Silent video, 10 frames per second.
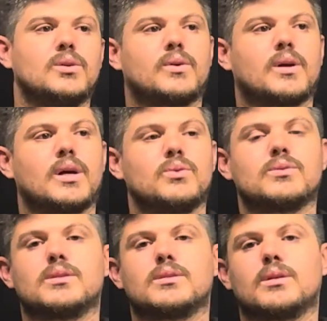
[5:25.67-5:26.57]
you can
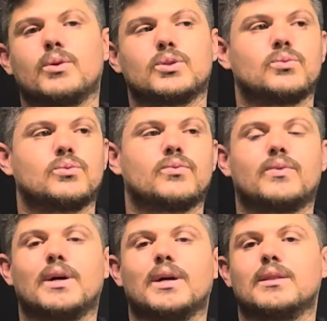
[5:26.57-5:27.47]
use this equation to
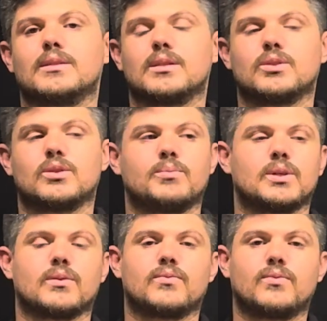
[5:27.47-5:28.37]
find the
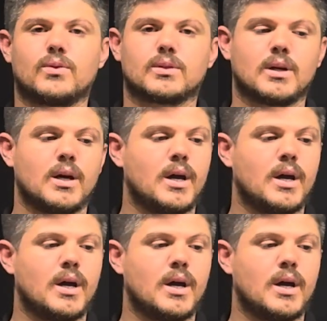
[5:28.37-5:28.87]
centripetal force.